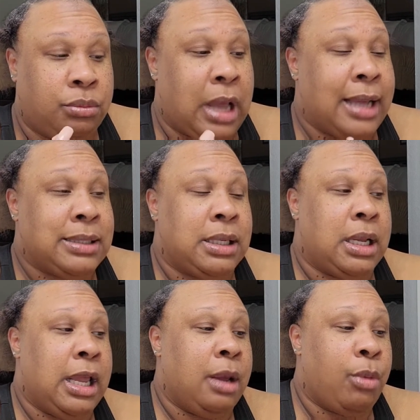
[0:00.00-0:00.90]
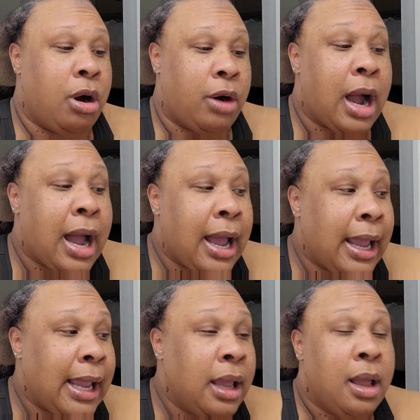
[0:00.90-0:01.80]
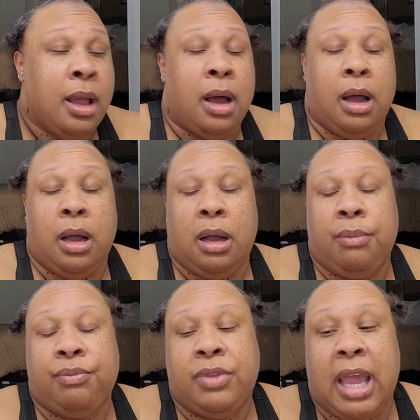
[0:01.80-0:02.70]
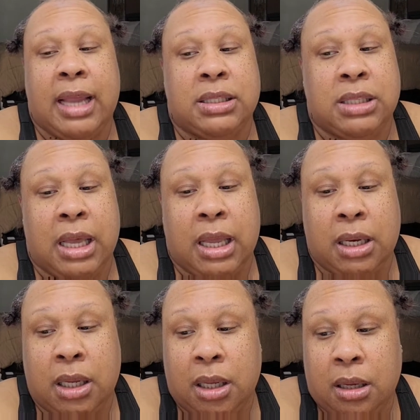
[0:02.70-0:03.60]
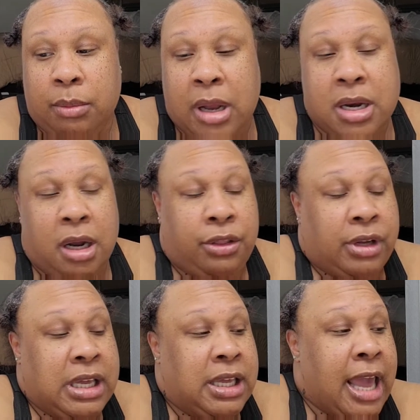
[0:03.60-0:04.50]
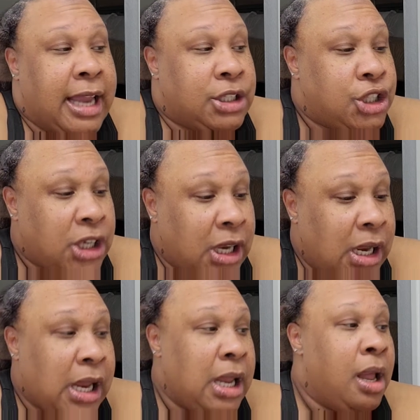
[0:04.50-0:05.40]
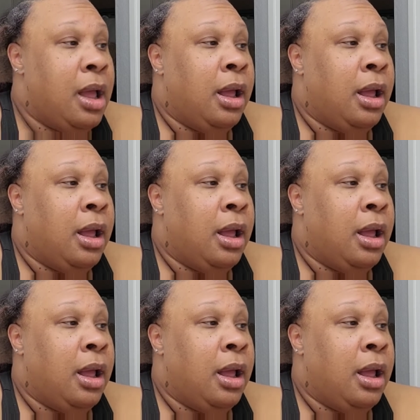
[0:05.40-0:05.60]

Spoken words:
I did an MRI, they did another EKG,